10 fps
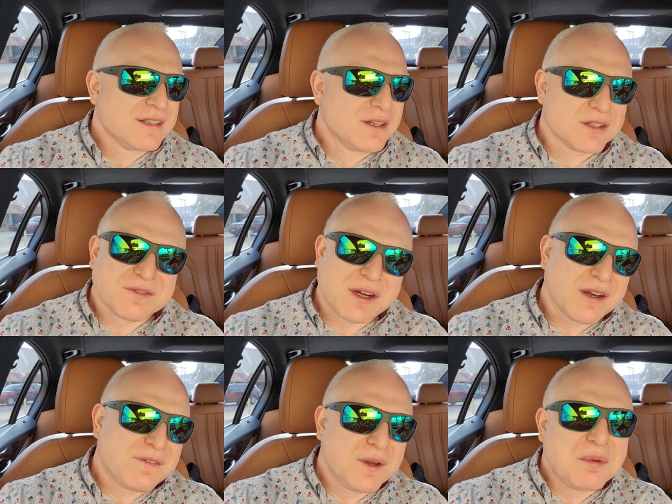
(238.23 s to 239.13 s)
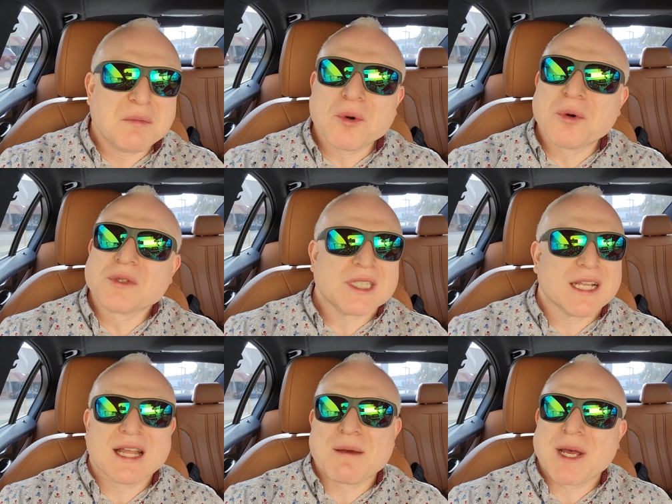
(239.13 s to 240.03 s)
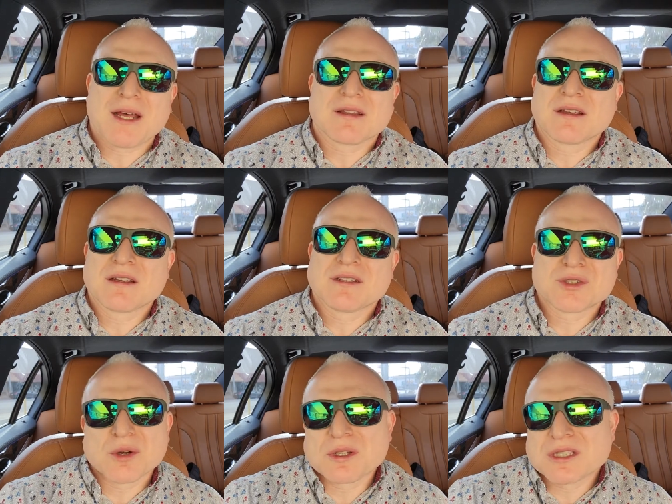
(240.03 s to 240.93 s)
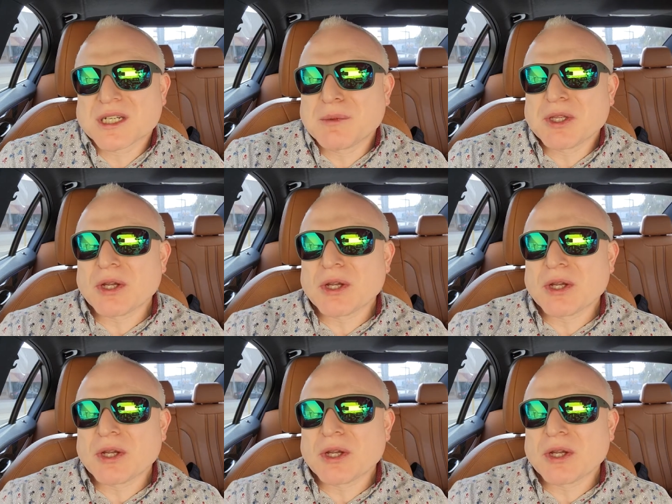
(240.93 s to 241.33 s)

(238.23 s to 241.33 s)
there are very few people who will take that path. So it's going to be